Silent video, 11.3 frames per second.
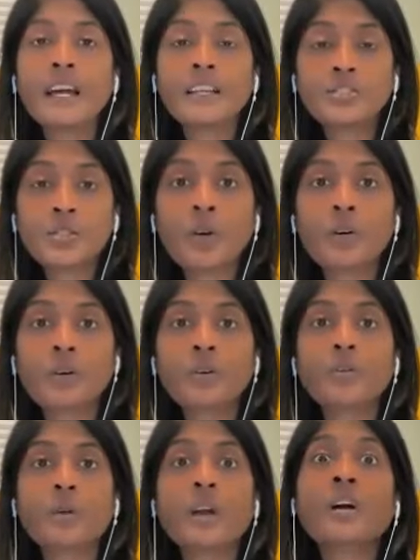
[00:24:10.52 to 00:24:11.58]
And so
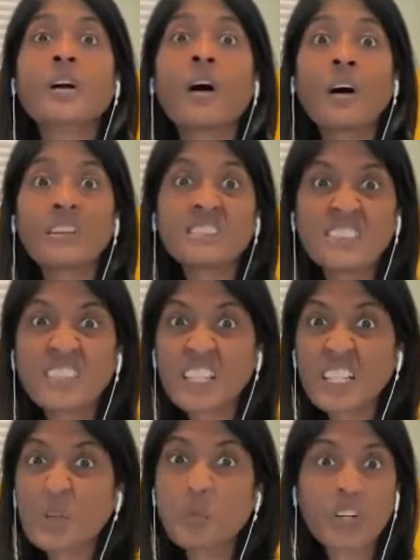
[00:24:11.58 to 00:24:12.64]
you're
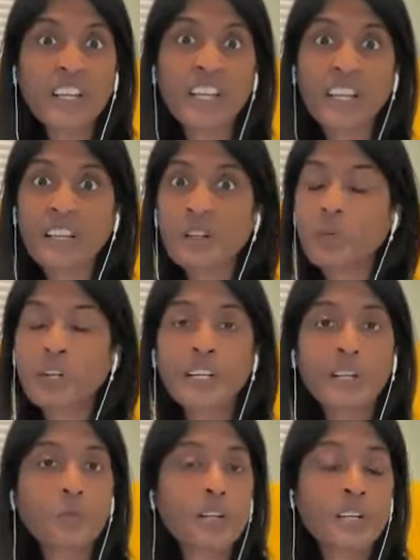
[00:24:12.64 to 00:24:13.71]
constantly working
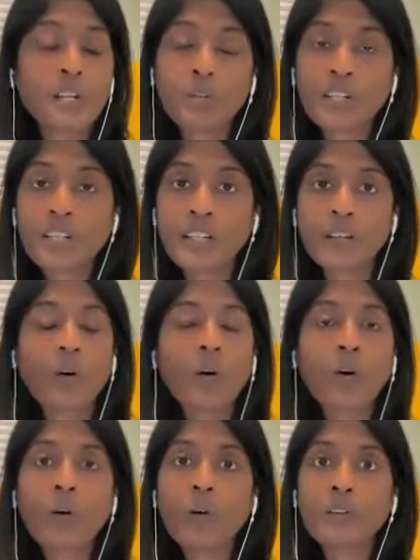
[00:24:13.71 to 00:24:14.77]

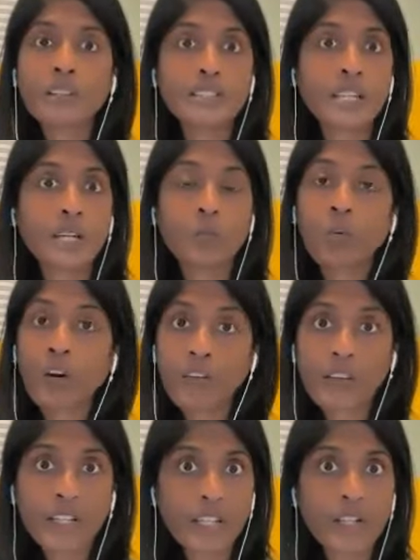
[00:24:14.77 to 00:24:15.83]
all the time,
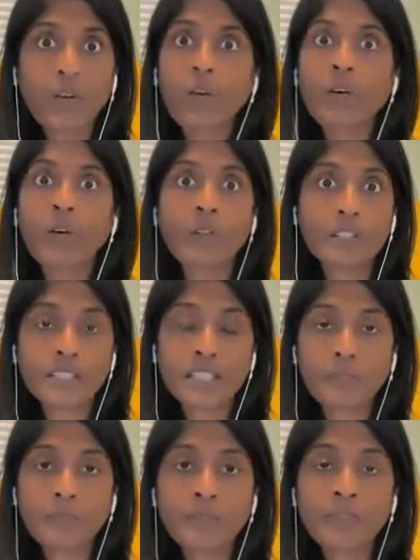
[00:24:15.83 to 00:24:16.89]
worry all the time.